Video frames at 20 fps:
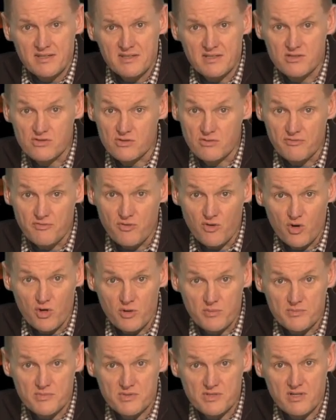These are
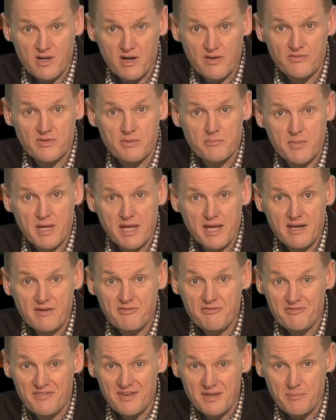forms of the main
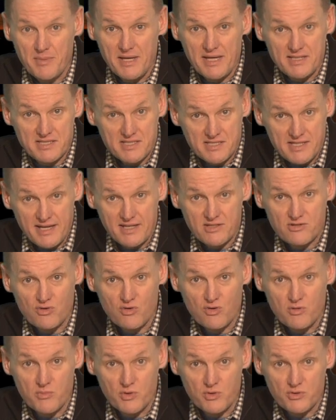female sex
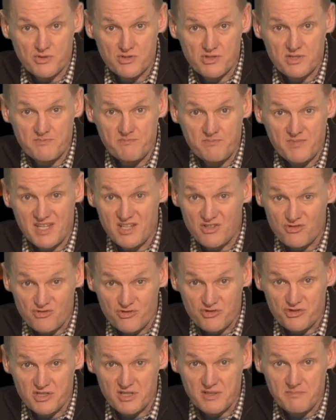hormones,
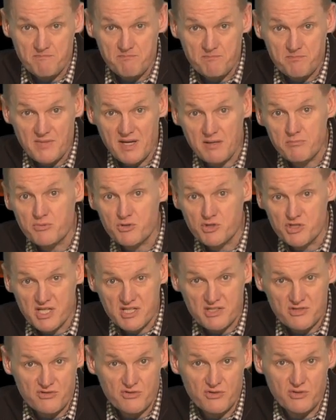estrogen and
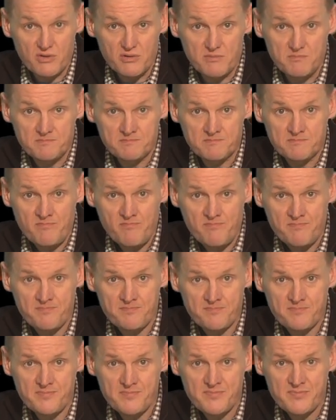progesterone.
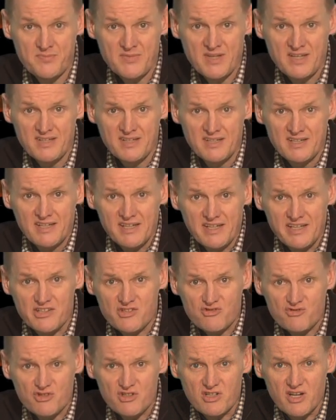
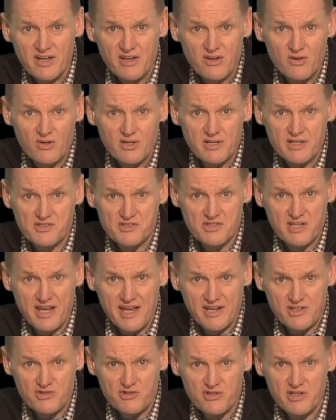Estradiol is a
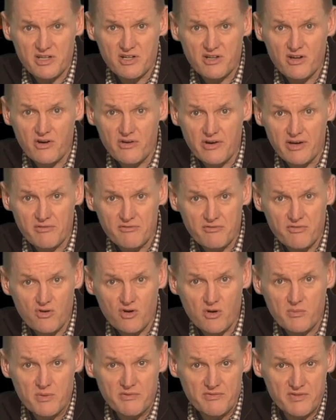naturally occurring
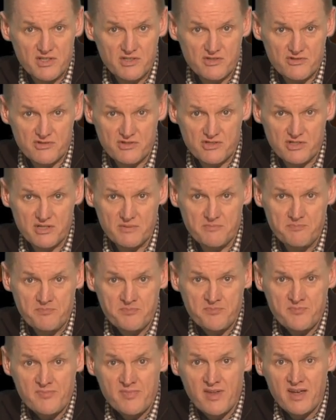form of estrogen,
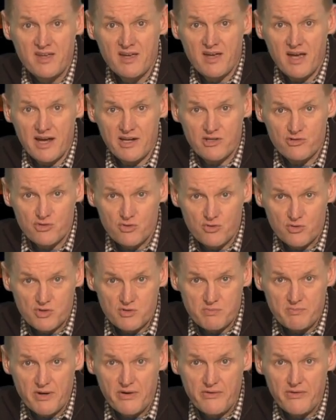and
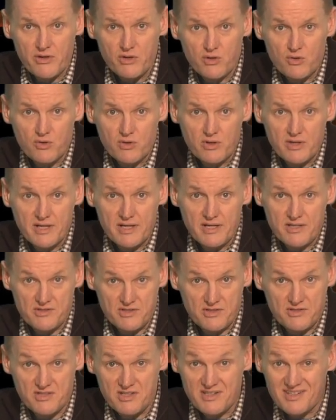drospirenone is
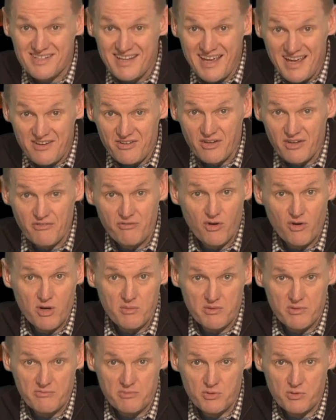a synthetic
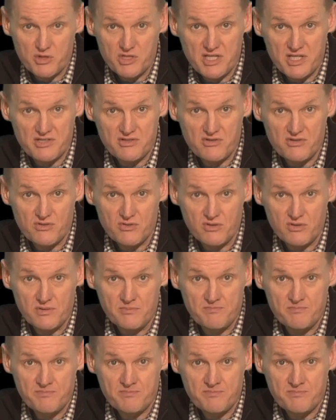form of progesterone.